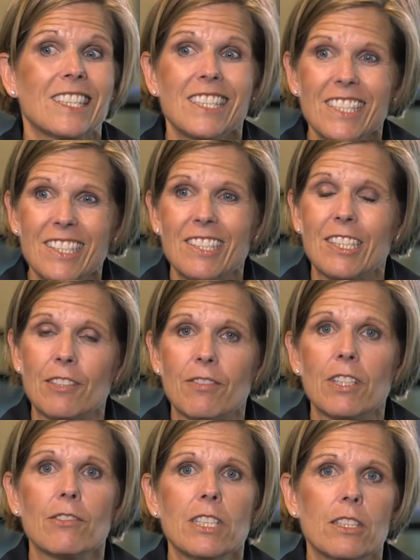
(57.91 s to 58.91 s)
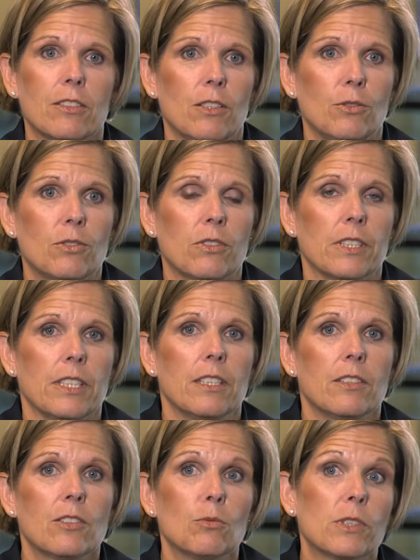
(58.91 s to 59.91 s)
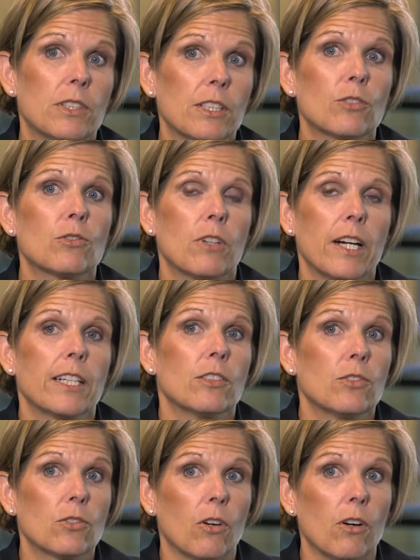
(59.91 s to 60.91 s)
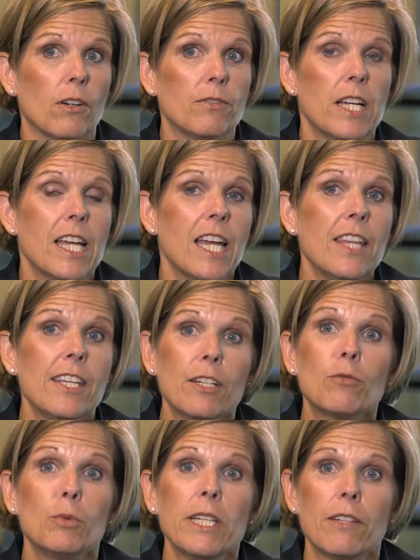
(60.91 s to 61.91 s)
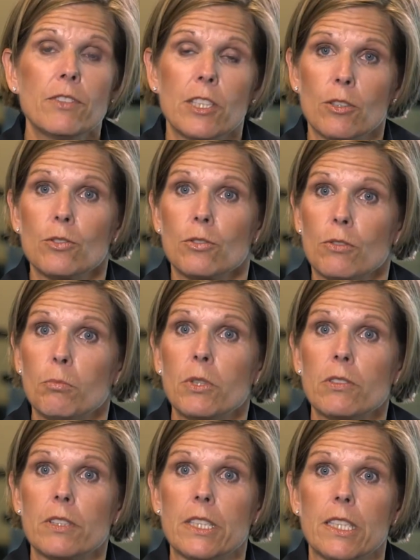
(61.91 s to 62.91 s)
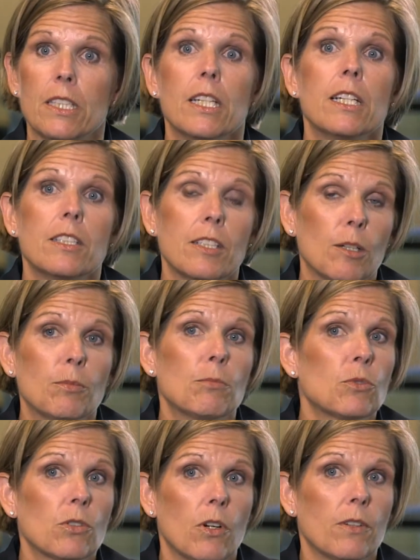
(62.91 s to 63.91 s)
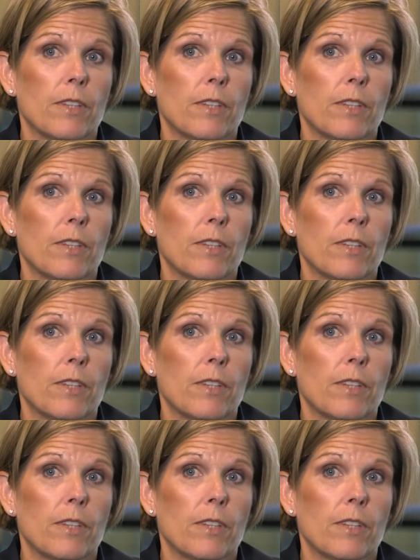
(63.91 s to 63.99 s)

listening very closely to what they're trying to solve, and then if we have skills or ability to help them solve